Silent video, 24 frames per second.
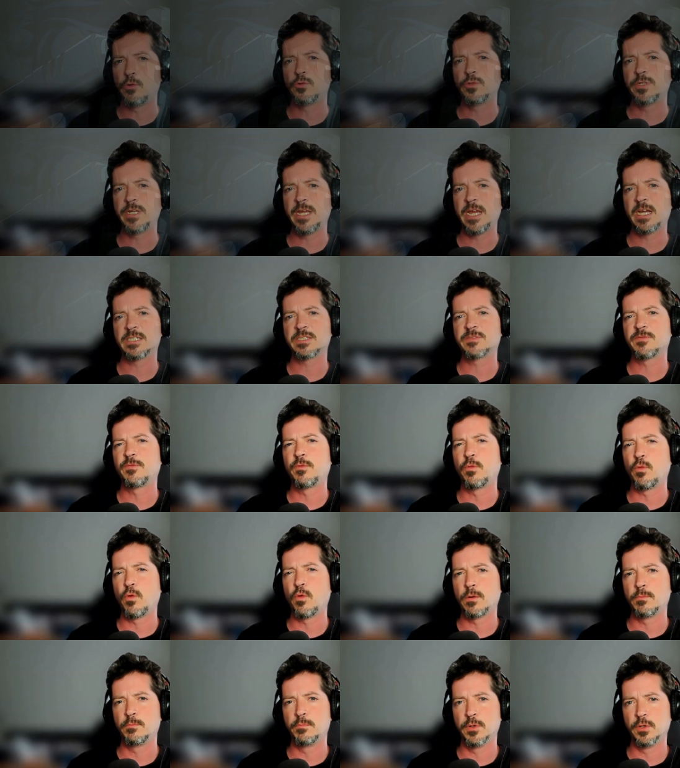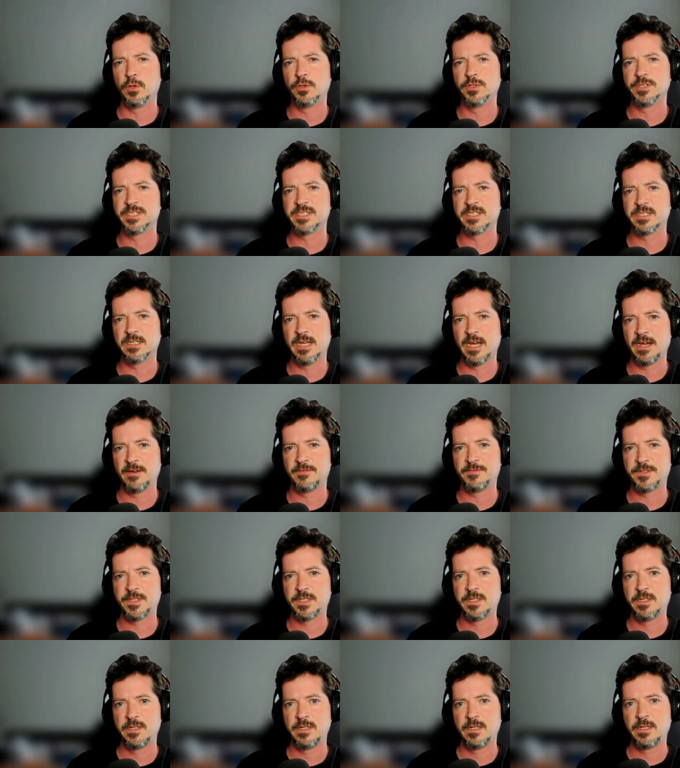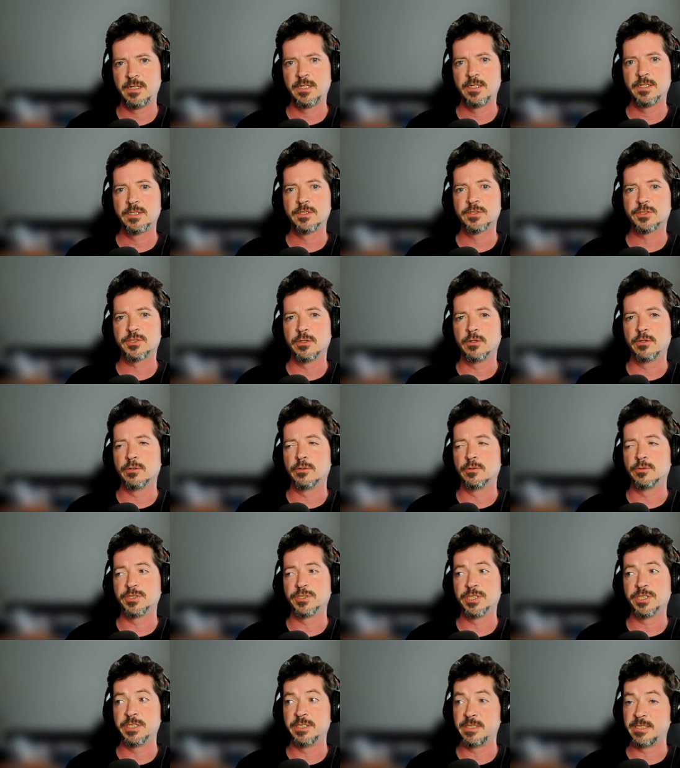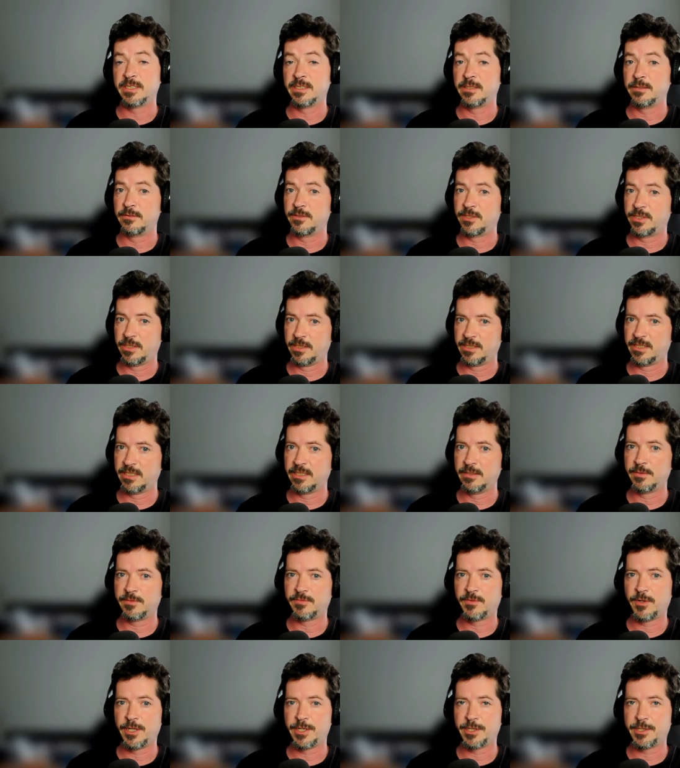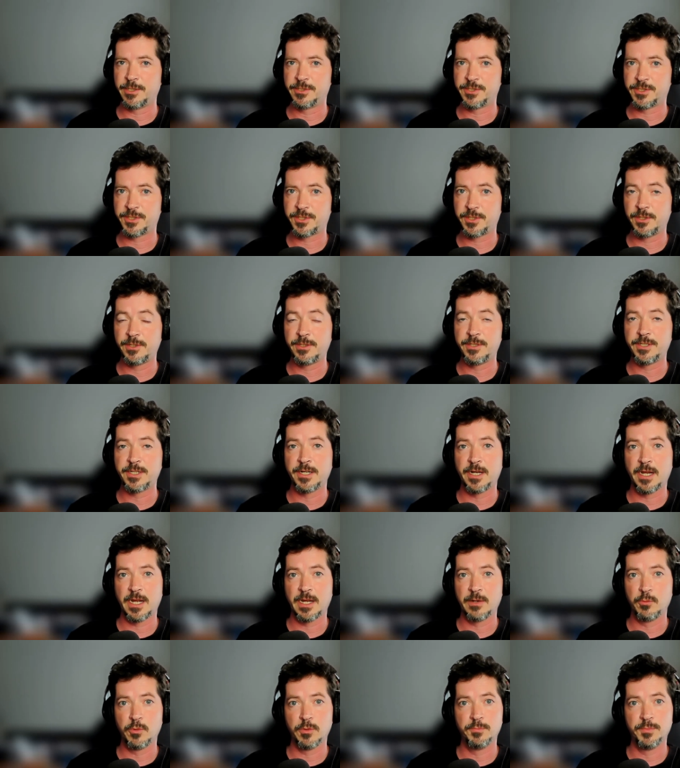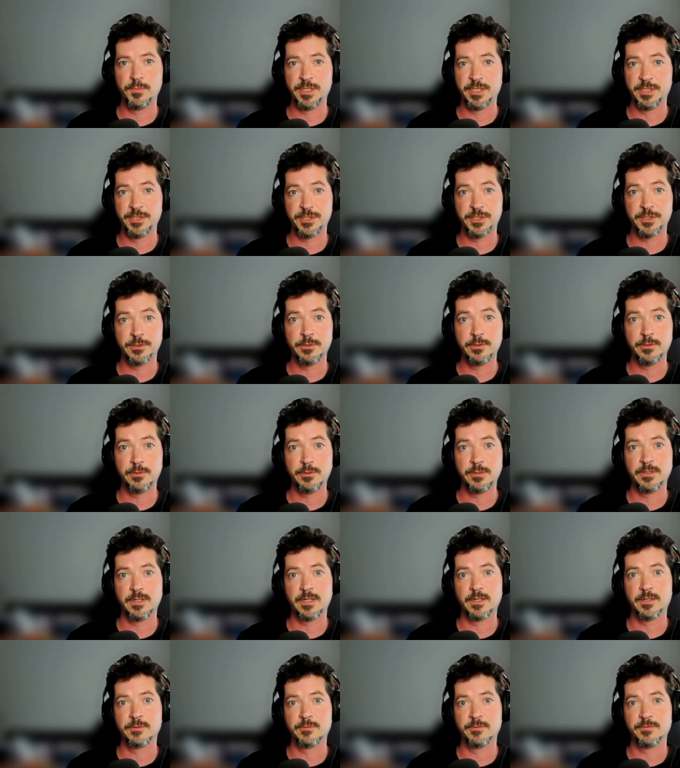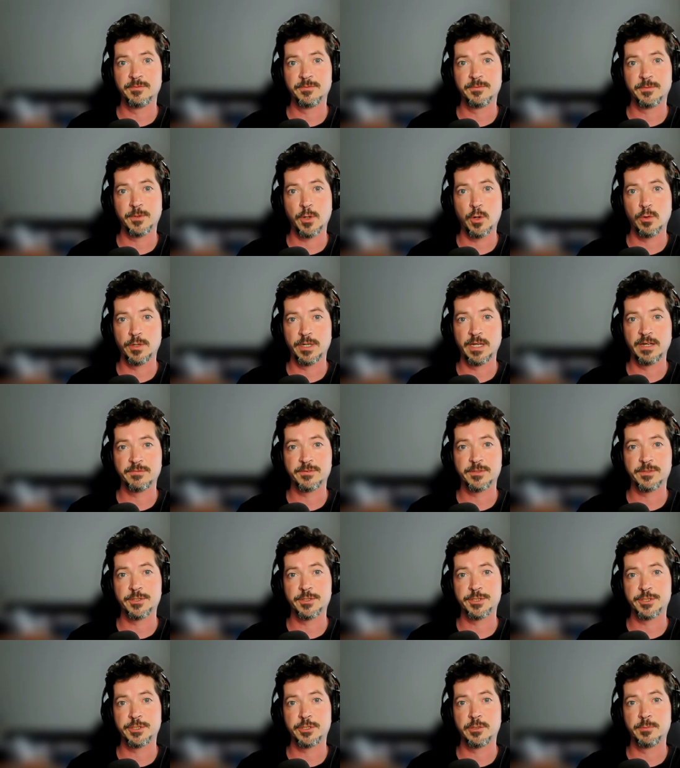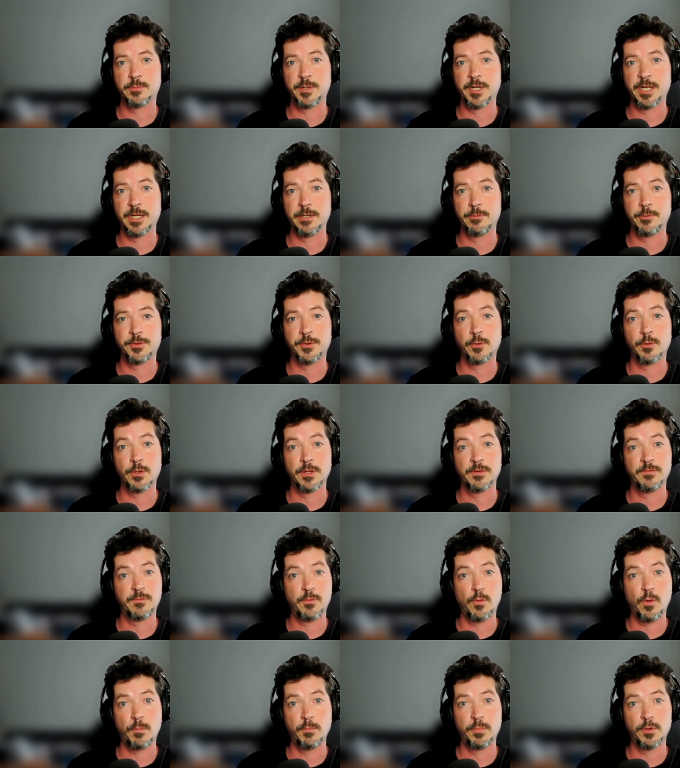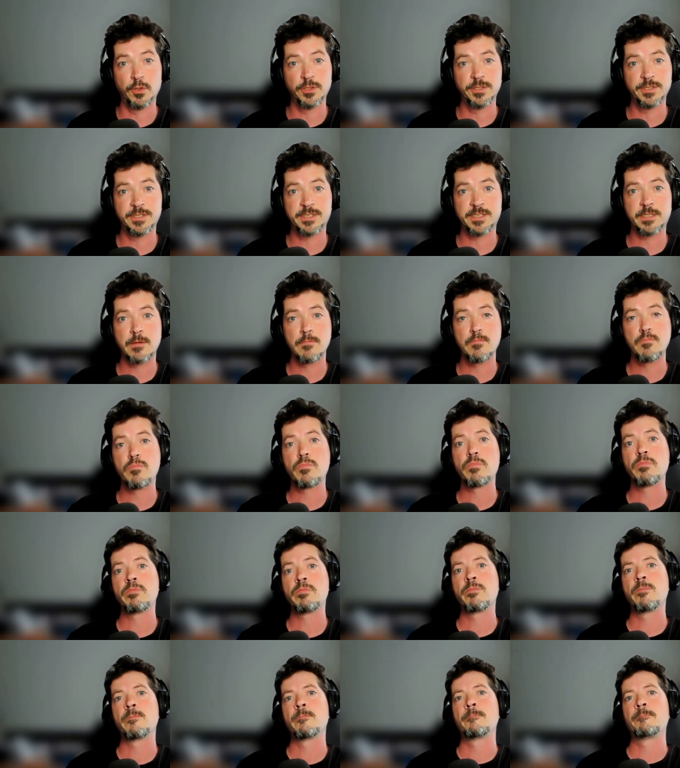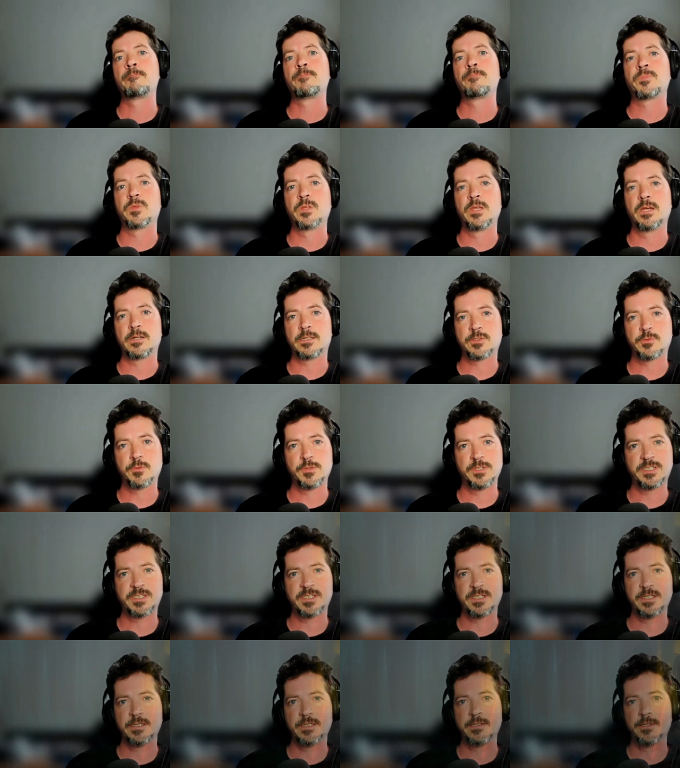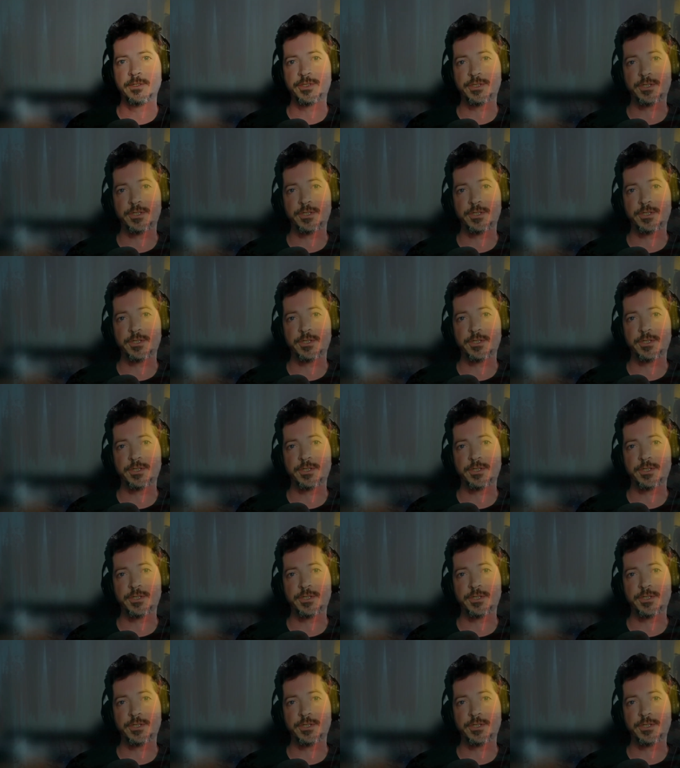only has 4 bullets left. So she seems very concerned, and I would be too, going after a Terminator with only 4 bullets. Next, we see the